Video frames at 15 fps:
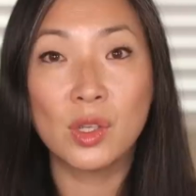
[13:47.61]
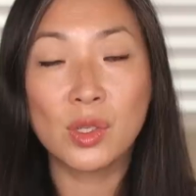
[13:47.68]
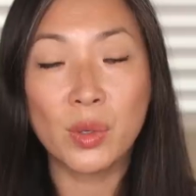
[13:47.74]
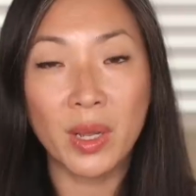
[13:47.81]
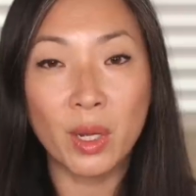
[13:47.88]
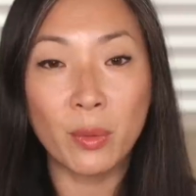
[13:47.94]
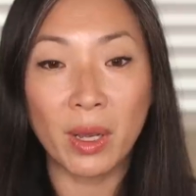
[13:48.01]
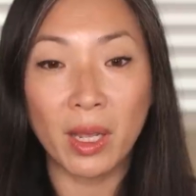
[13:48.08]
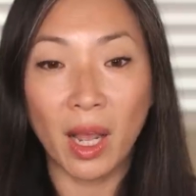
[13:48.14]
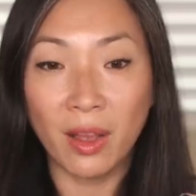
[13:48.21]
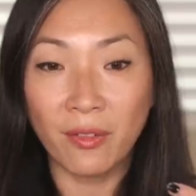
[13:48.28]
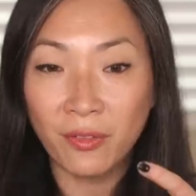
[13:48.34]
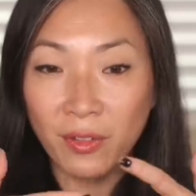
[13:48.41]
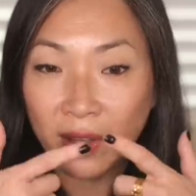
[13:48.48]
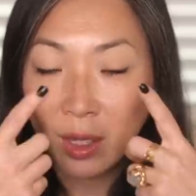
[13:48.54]
So anyway,
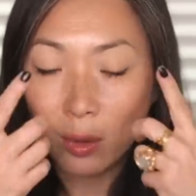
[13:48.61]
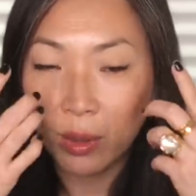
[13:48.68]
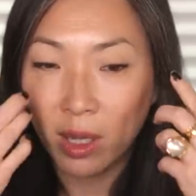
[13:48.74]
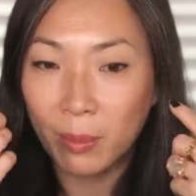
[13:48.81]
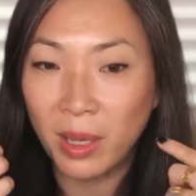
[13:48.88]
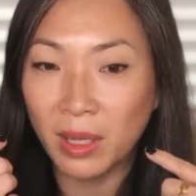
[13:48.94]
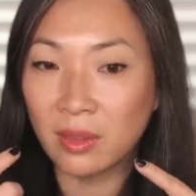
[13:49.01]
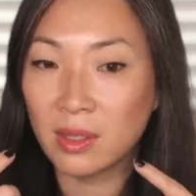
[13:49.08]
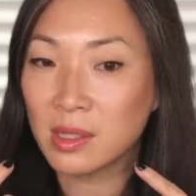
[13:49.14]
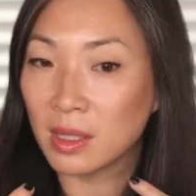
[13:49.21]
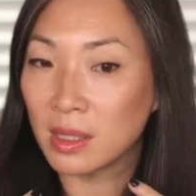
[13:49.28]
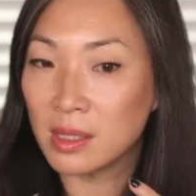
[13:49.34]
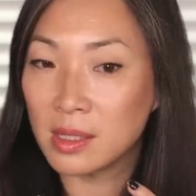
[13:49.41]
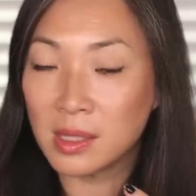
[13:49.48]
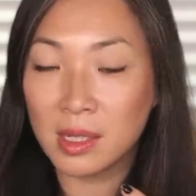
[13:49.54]
I feel that way about this
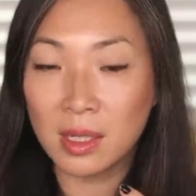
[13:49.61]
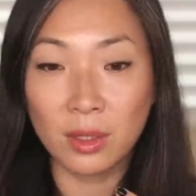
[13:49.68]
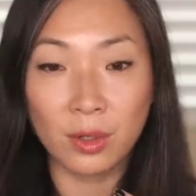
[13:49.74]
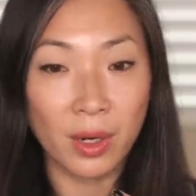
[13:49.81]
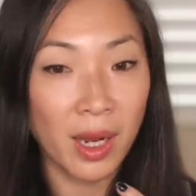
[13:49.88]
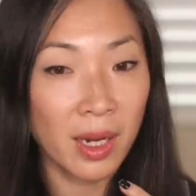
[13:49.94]
concealer